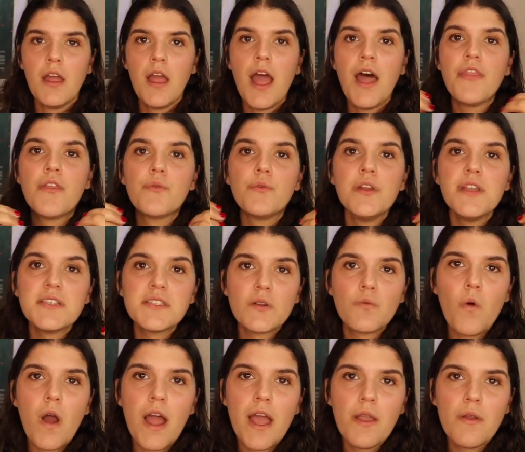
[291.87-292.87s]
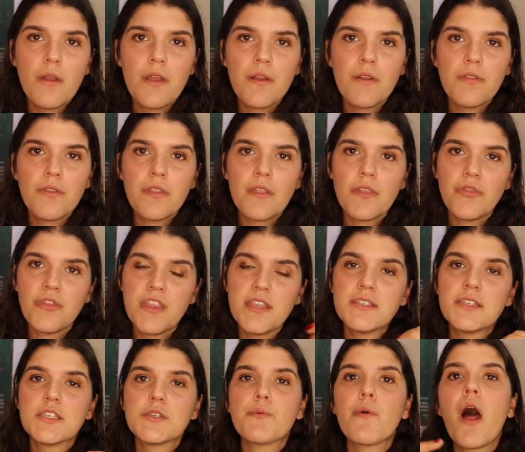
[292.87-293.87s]
And the reason why
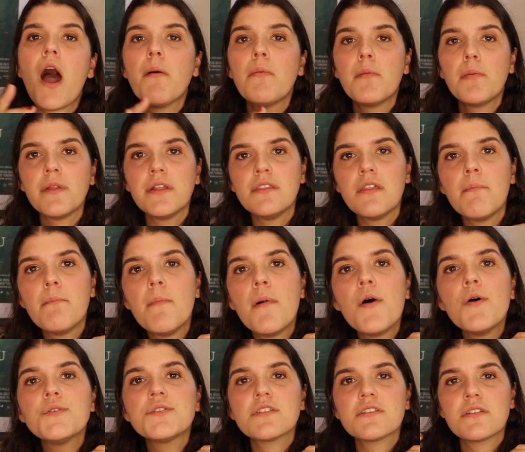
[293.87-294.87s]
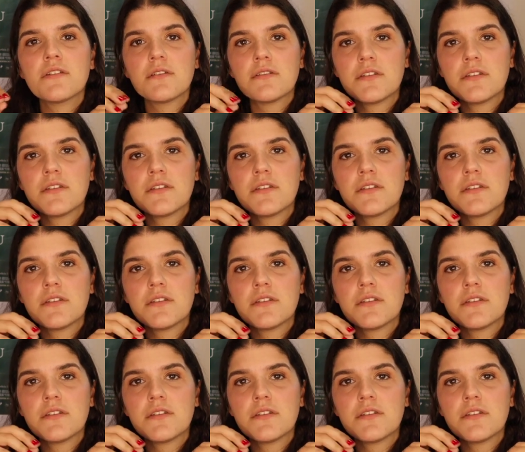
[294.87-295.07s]
this is probably the most